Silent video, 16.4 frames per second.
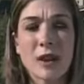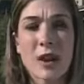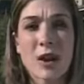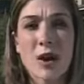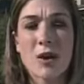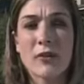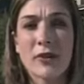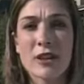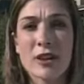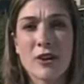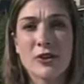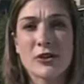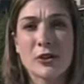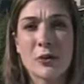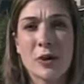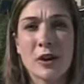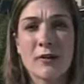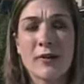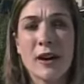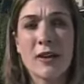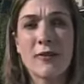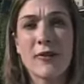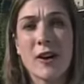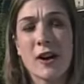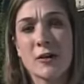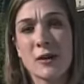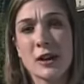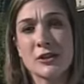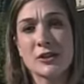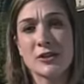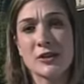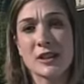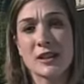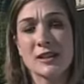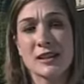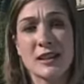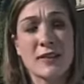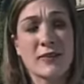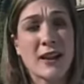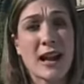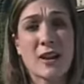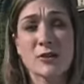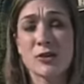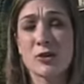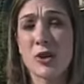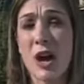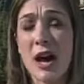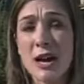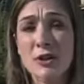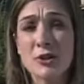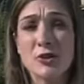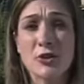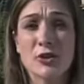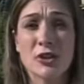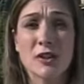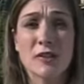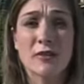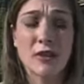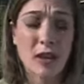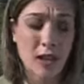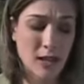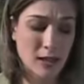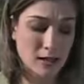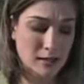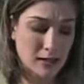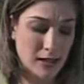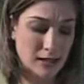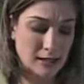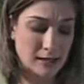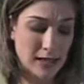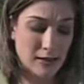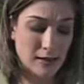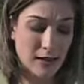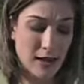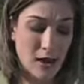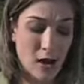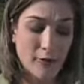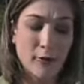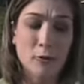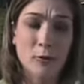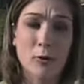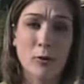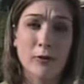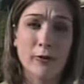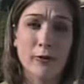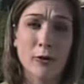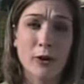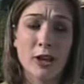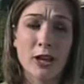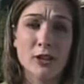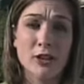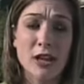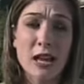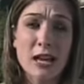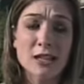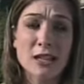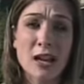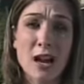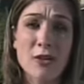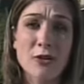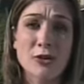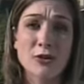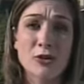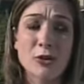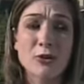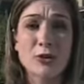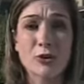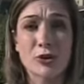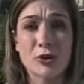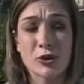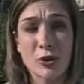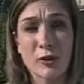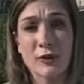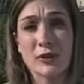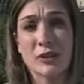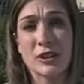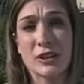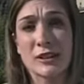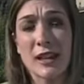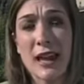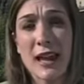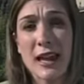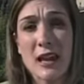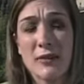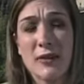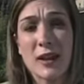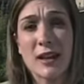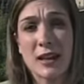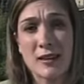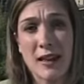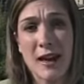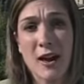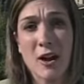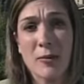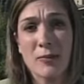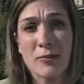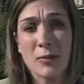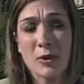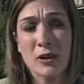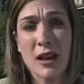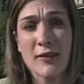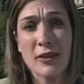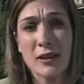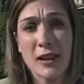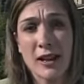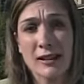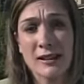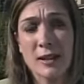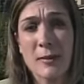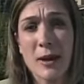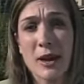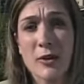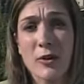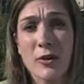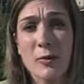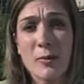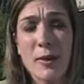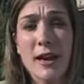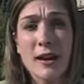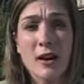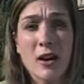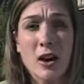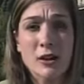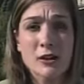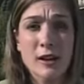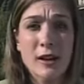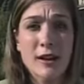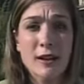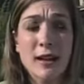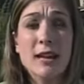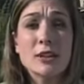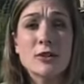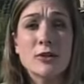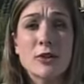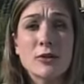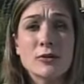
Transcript: Over the years, Tualatin Valley Fire and Rescue says that they've counseled hundreds of kids. They say that they often will refer kids to other social services if they need the help. We're live at Legacy Emanuel. Megan Coxstein, KATU News.